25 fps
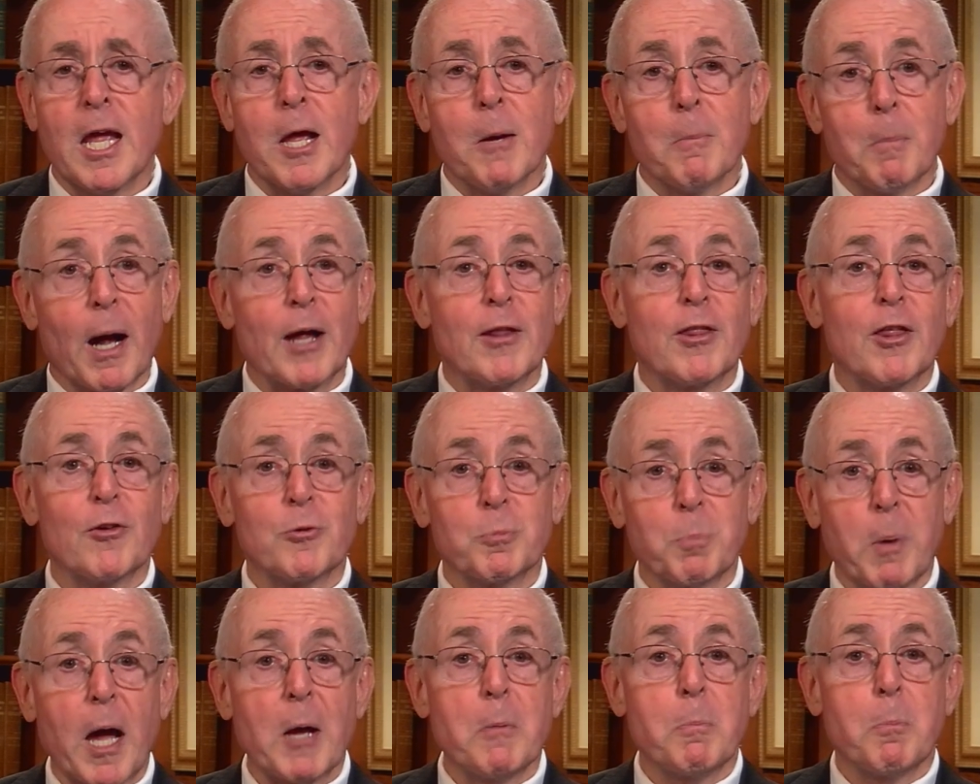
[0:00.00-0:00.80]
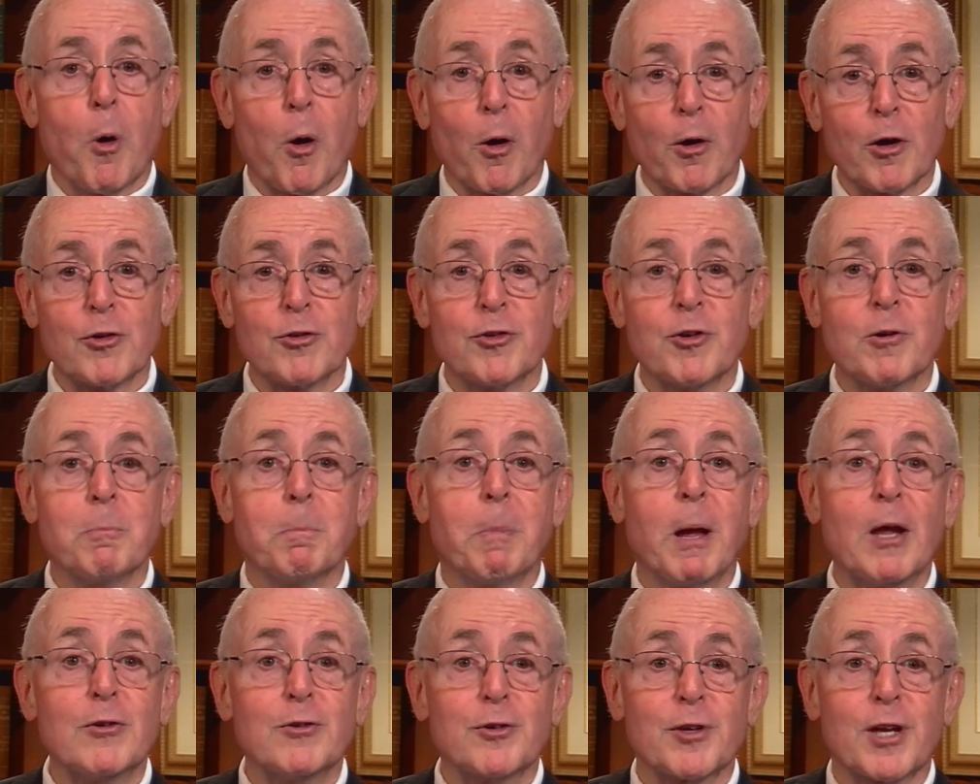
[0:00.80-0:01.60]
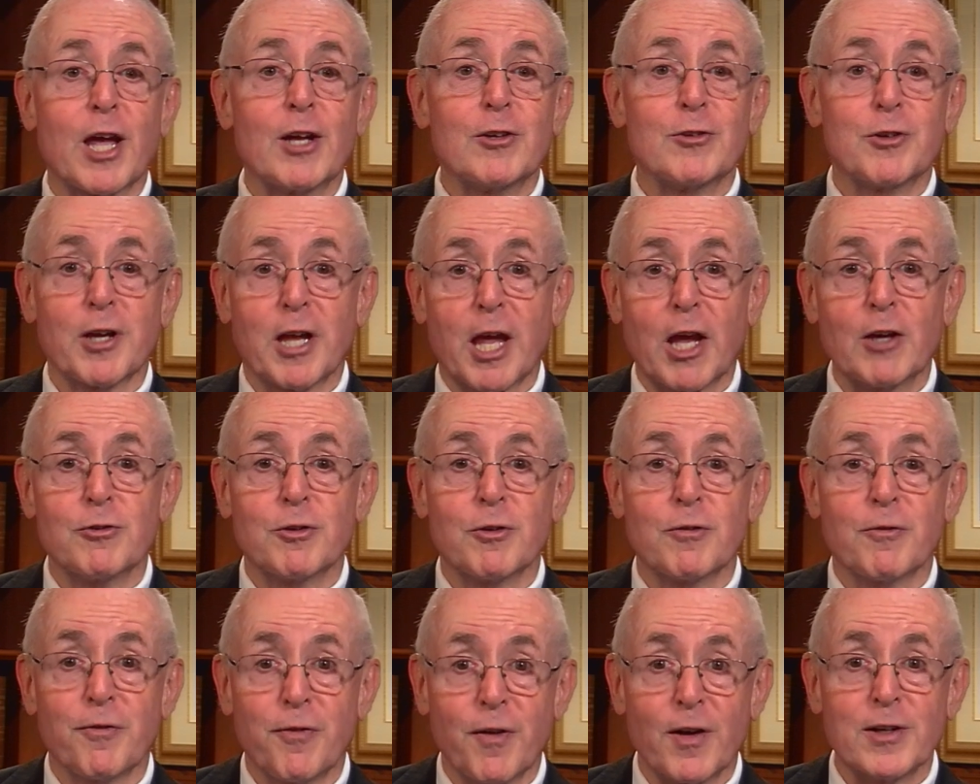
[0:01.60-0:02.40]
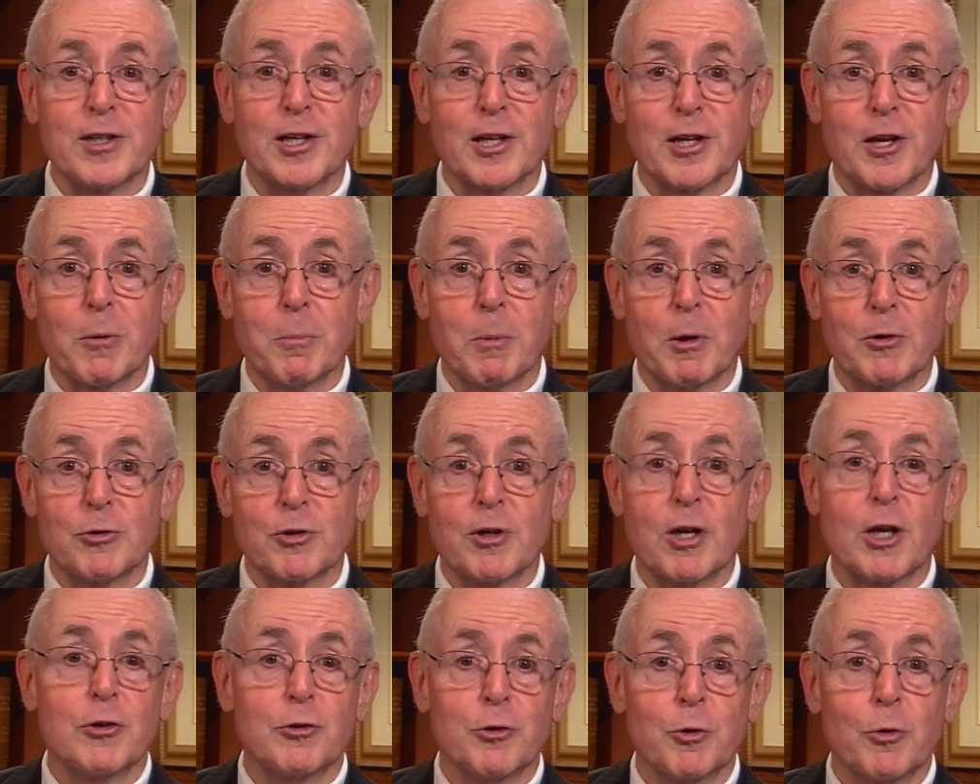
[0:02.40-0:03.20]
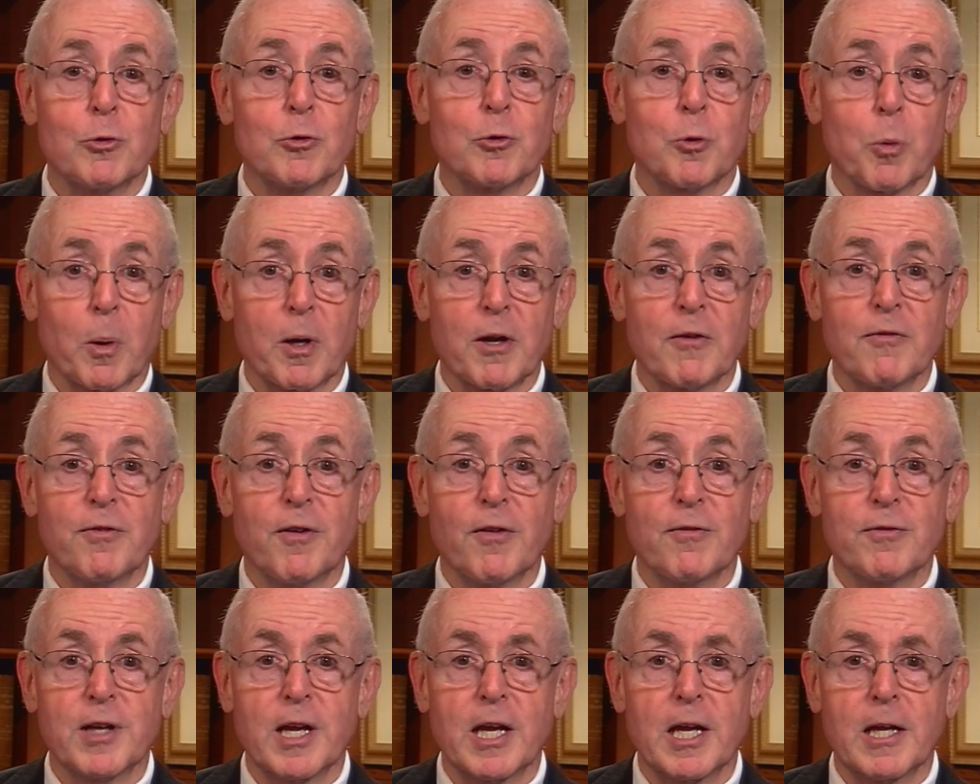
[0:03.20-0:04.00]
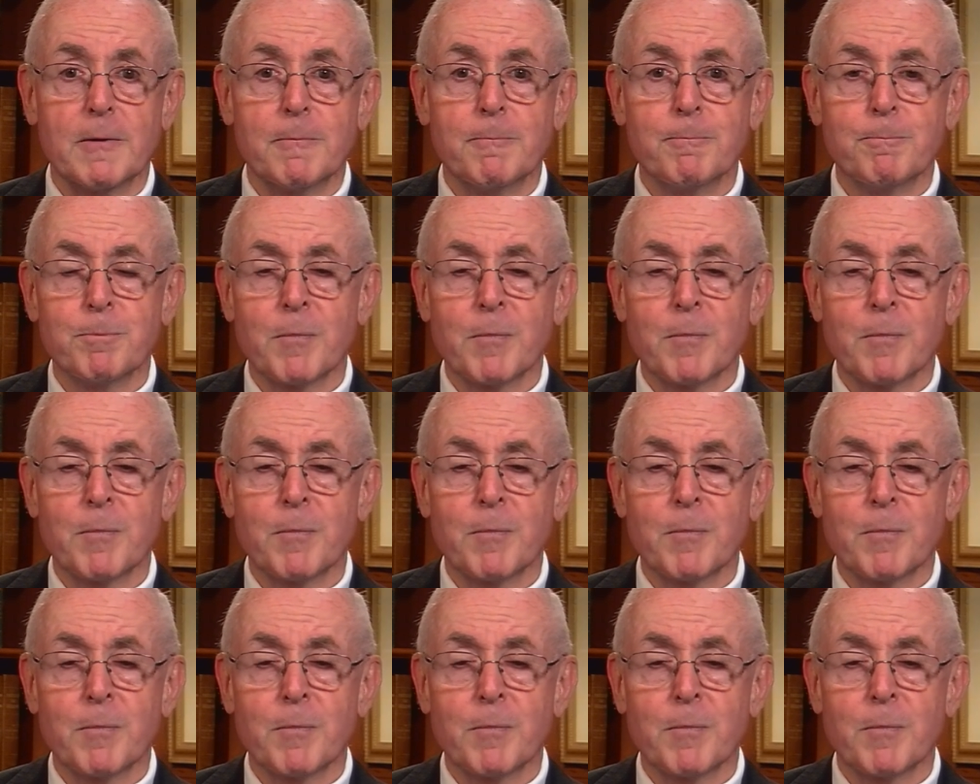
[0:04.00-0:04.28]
by this bipartisan Basic Education Funding Commission in June 2015.